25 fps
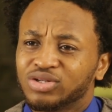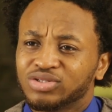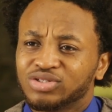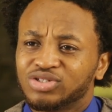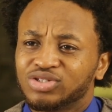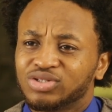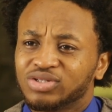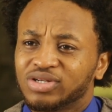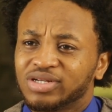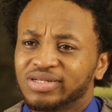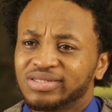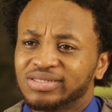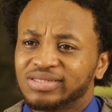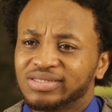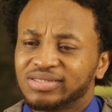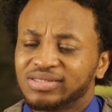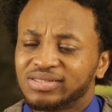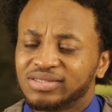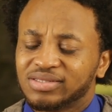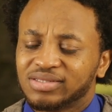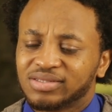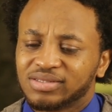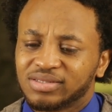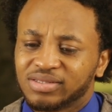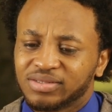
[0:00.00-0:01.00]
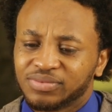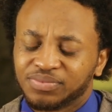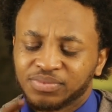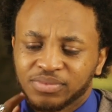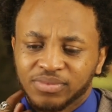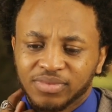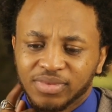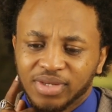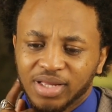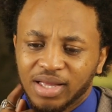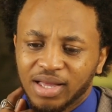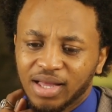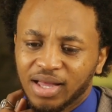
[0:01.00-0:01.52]
on Shuga this season.
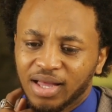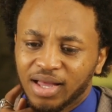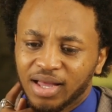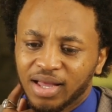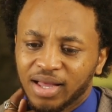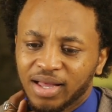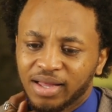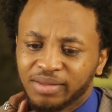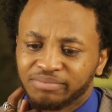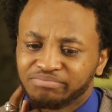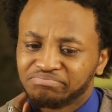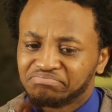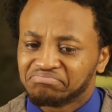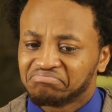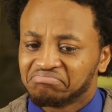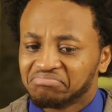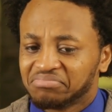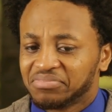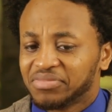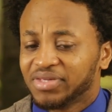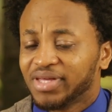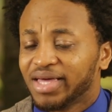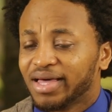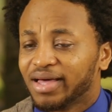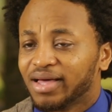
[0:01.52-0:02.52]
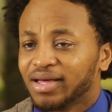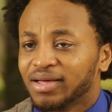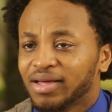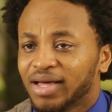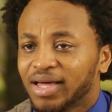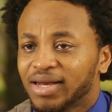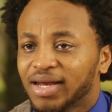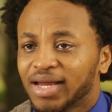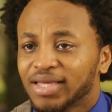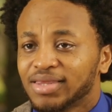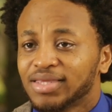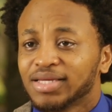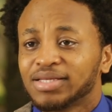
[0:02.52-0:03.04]
Yeah,
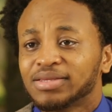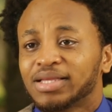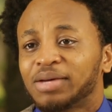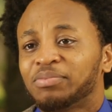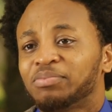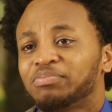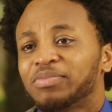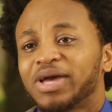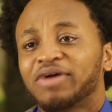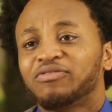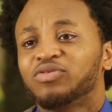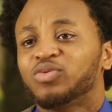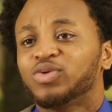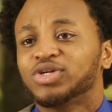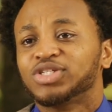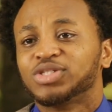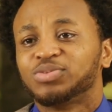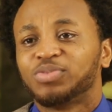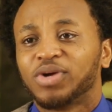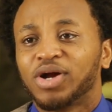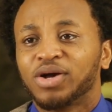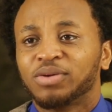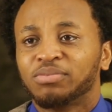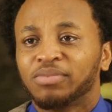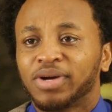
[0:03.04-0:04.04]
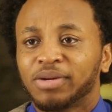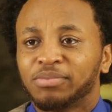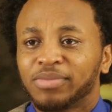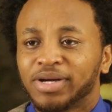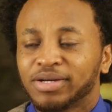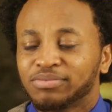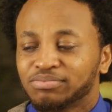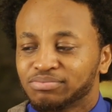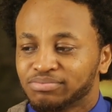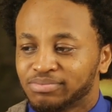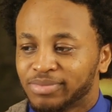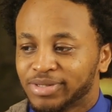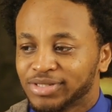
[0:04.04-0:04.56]
and I think that everyone is proud.
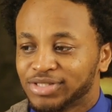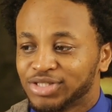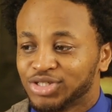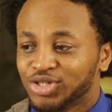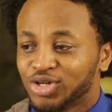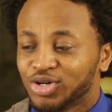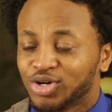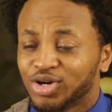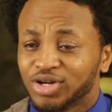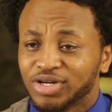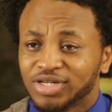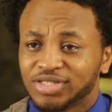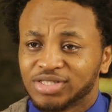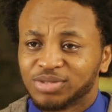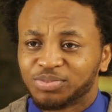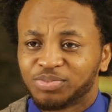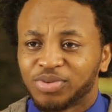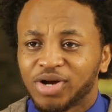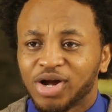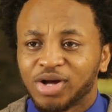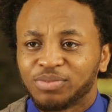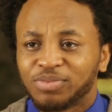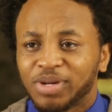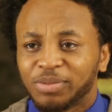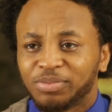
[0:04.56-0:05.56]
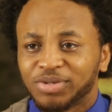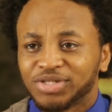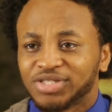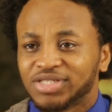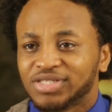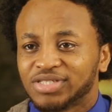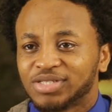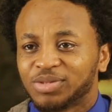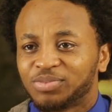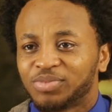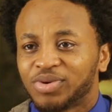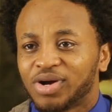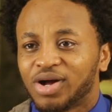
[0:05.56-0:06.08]
My senior colleagues are proud, my
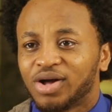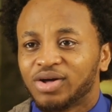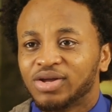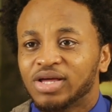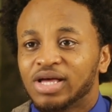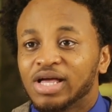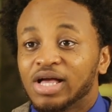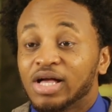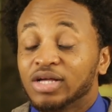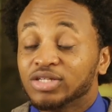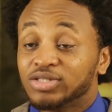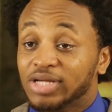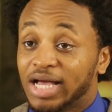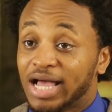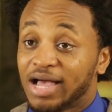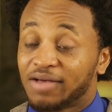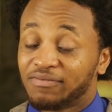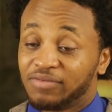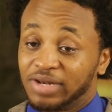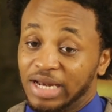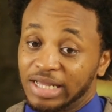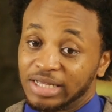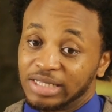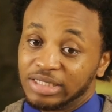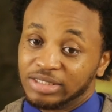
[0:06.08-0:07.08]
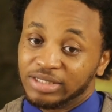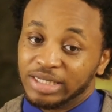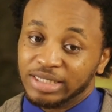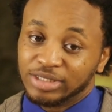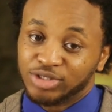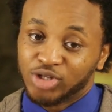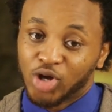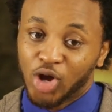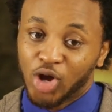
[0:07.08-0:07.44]
patients are proud. So I have like a